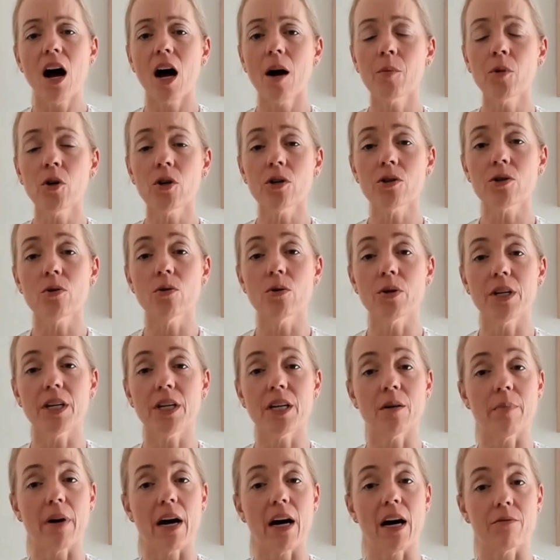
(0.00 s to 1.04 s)
I'm not talking
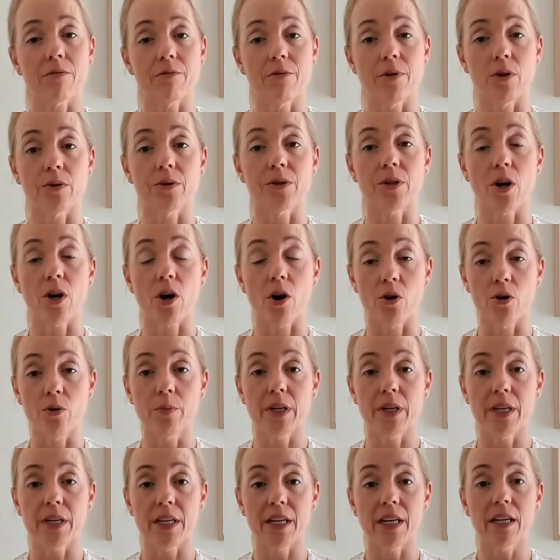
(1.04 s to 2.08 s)
about false hope
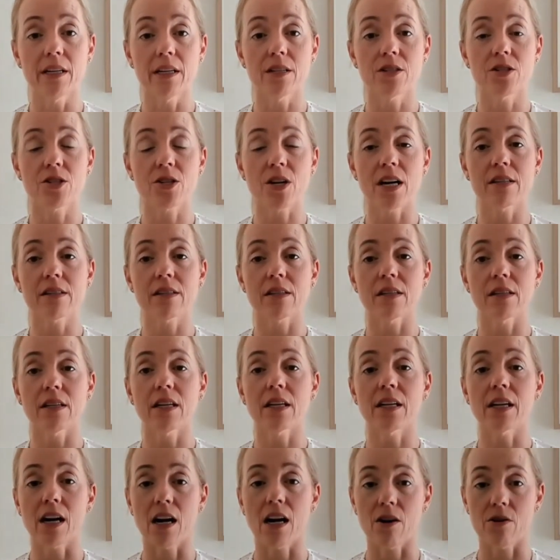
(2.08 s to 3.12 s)
here, just
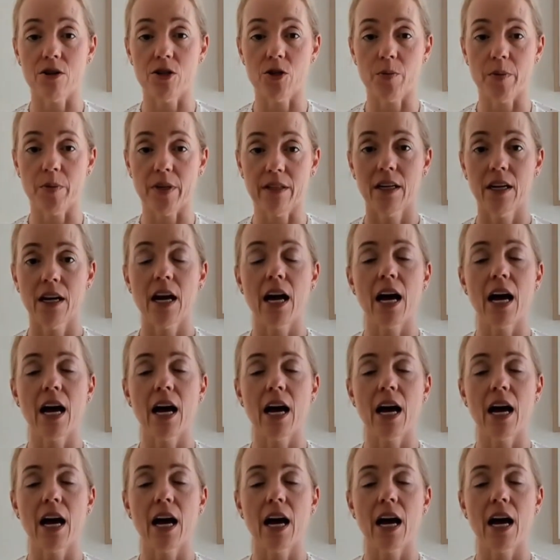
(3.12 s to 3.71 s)
encouragement.